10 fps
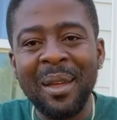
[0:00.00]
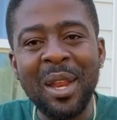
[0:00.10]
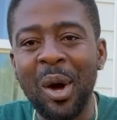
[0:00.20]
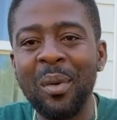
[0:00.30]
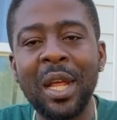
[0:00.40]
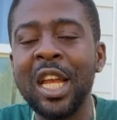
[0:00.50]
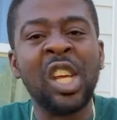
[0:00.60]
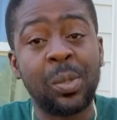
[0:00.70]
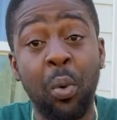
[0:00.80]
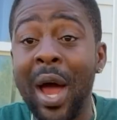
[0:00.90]
Yo, it
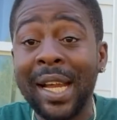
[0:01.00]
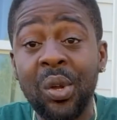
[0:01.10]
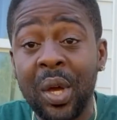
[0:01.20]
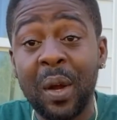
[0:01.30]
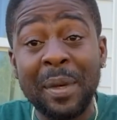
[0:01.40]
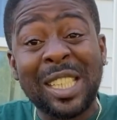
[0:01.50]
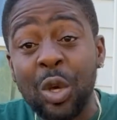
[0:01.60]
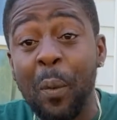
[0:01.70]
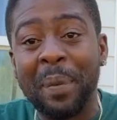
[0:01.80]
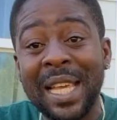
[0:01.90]
not spoil doing you know, my
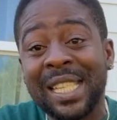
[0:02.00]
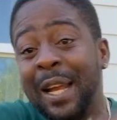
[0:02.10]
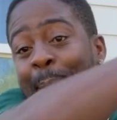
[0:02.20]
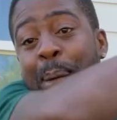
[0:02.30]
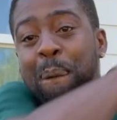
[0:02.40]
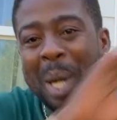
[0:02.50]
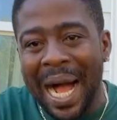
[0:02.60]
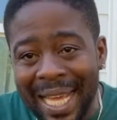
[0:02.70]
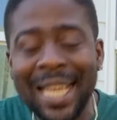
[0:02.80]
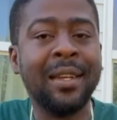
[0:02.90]
stew peas did
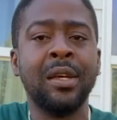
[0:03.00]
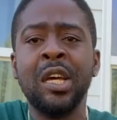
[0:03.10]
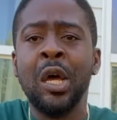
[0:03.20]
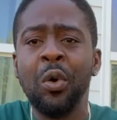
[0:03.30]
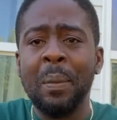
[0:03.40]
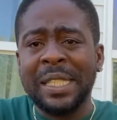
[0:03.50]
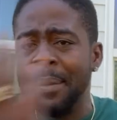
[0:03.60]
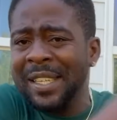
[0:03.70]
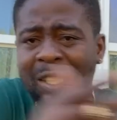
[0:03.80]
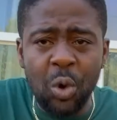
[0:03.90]
banging. When I say
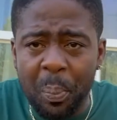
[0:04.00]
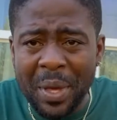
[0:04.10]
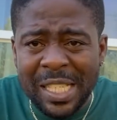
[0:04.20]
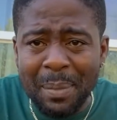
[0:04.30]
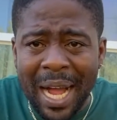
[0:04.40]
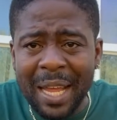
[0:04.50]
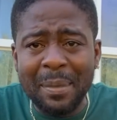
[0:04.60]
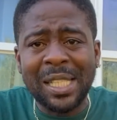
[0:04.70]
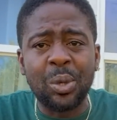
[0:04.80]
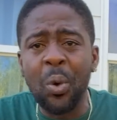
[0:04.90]
my stew peas banging,
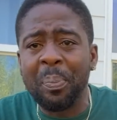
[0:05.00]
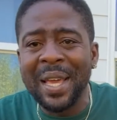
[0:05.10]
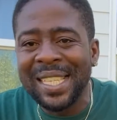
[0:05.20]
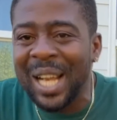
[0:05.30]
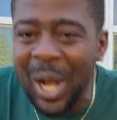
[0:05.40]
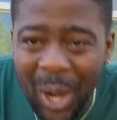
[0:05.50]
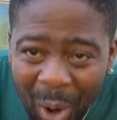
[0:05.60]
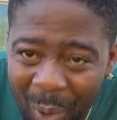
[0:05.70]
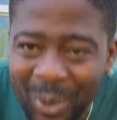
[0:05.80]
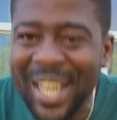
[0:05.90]
my stew peas
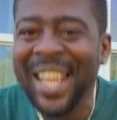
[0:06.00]
loud.